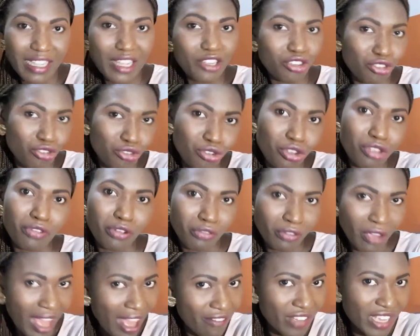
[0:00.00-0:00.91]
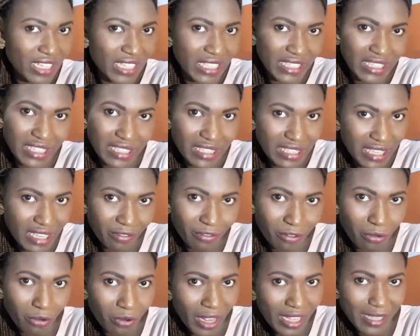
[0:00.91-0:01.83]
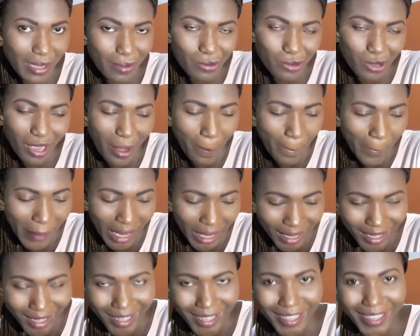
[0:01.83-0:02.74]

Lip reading: you know, if you have anything there, for except you're a man,